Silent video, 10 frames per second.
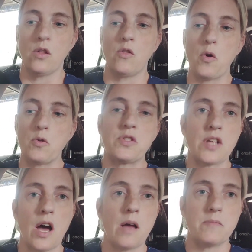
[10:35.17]
those
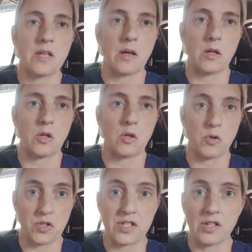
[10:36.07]
times that
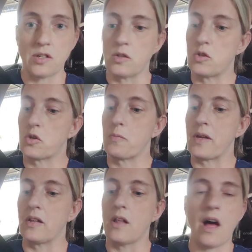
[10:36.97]
you're still, you could
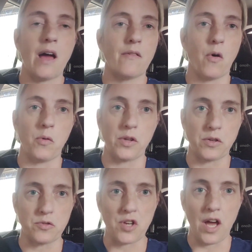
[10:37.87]
be alive holding
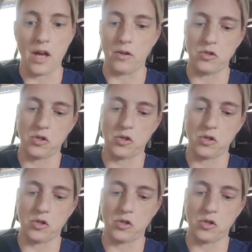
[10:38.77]
your child.